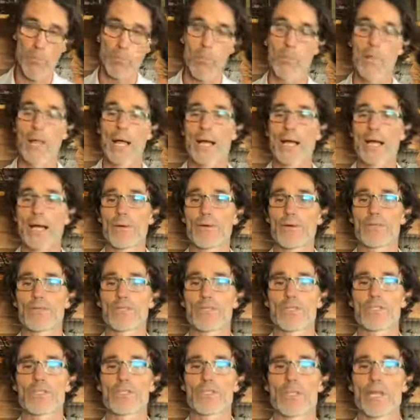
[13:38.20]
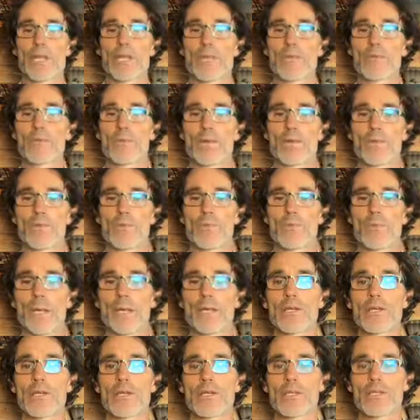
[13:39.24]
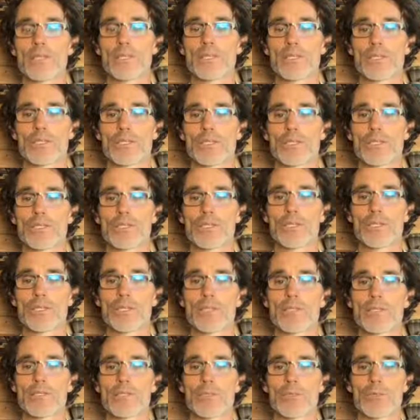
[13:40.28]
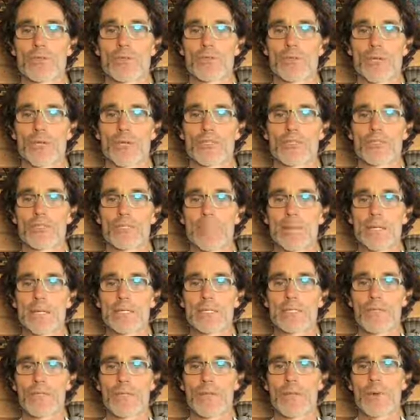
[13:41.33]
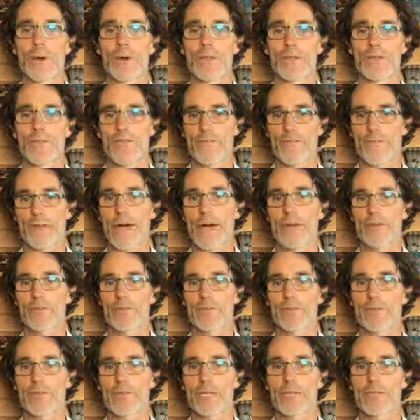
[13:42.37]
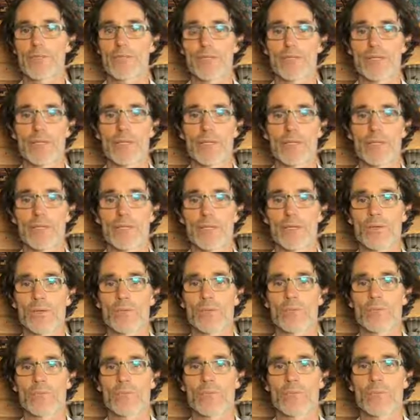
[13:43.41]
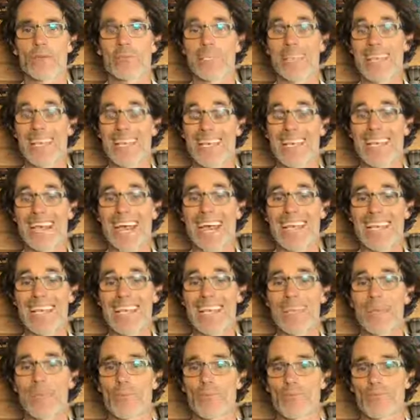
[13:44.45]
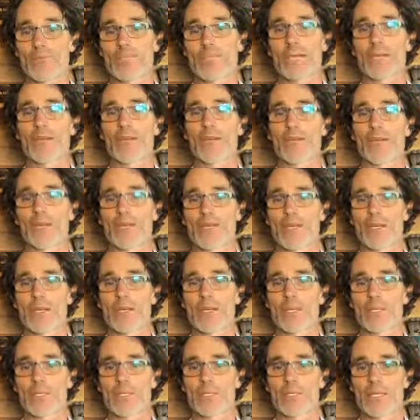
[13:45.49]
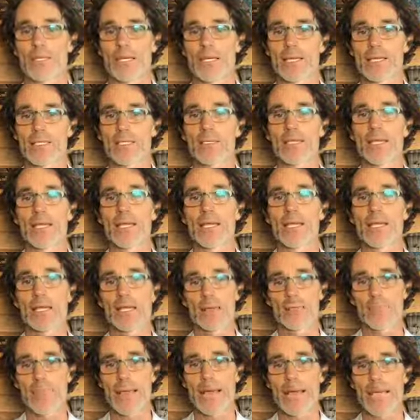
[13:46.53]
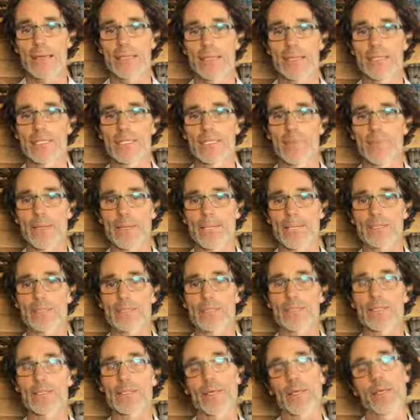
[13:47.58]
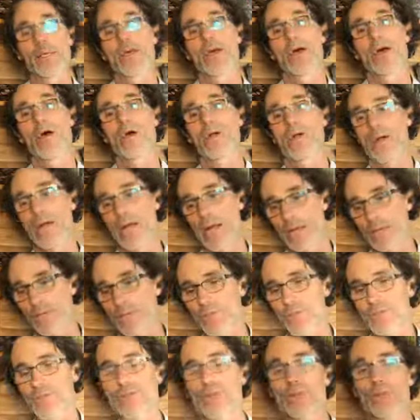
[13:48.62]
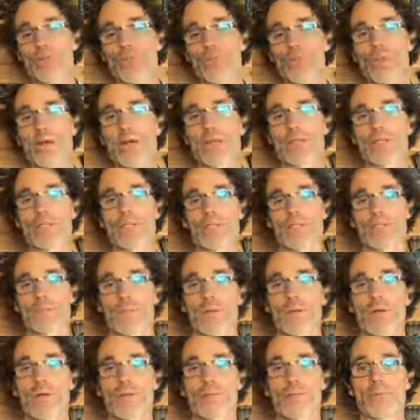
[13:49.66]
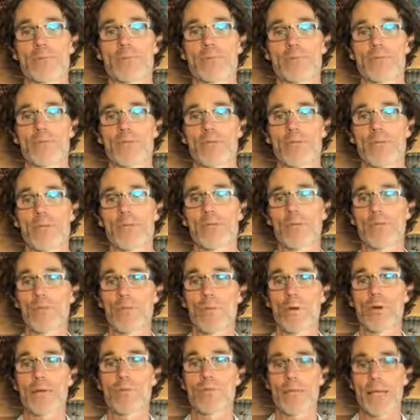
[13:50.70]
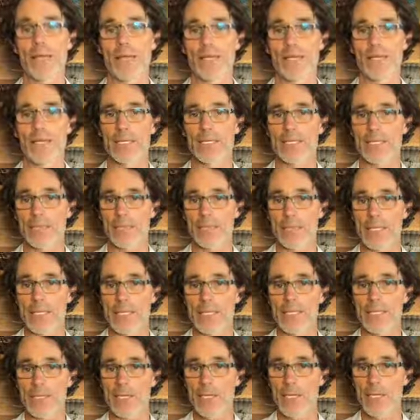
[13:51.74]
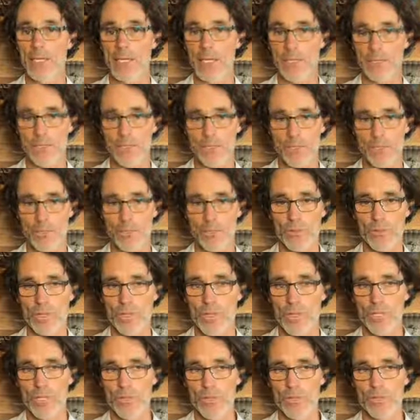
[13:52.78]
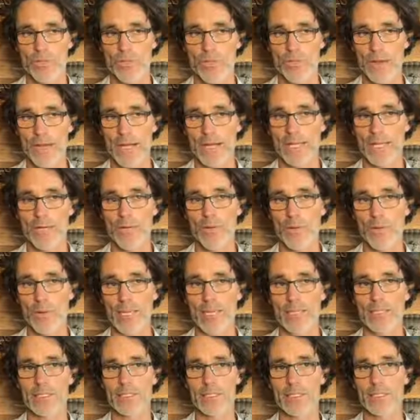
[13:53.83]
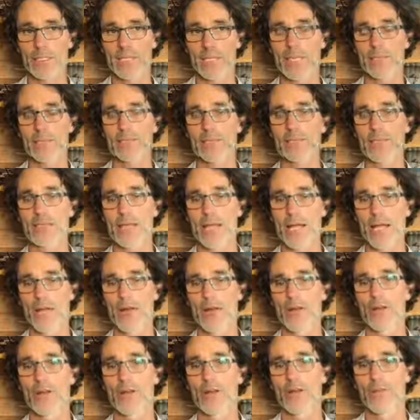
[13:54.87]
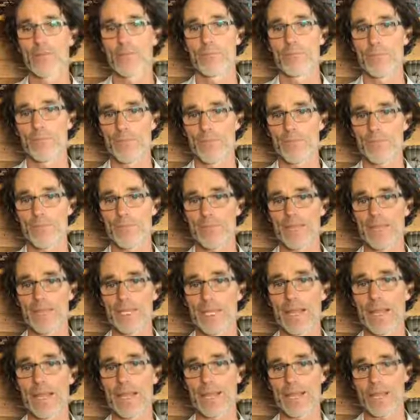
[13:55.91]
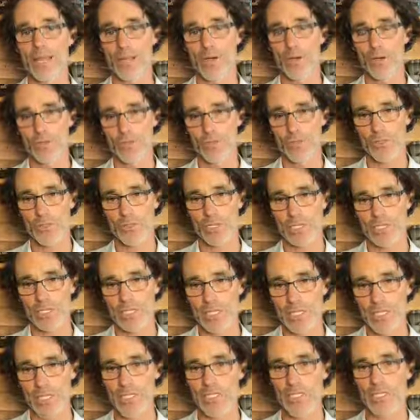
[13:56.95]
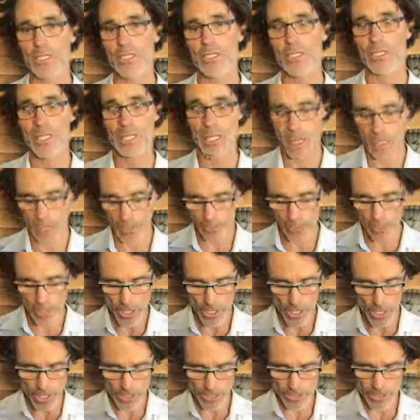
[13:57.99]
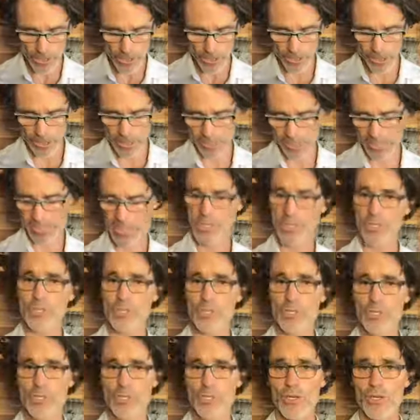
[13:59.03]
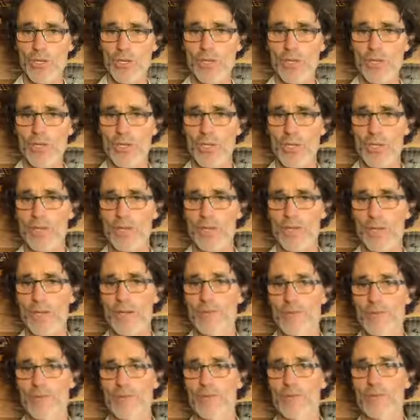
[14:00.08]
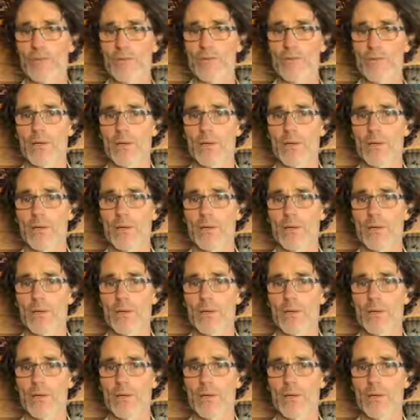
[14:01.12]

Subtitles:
like I was just saying, with the way you condition your internal airspace, one factoid is that humans spend 90% of our time these days in man-made spaces. Our house or our dwelling is probably the number one man-made space. So finding ways to keep the air moving and then also to condition the air. Some of the citrus notes like grapefruit,